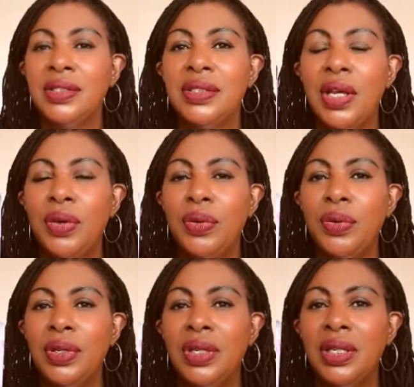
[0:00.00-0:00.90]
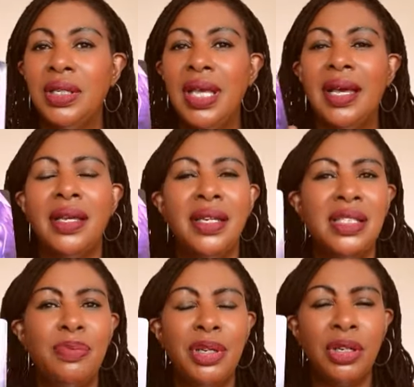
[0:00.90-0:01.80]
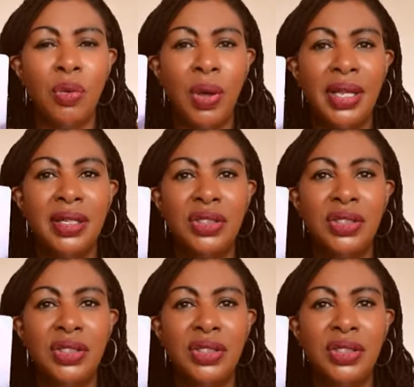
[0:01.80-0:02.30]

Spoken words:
So yeah, it's been quite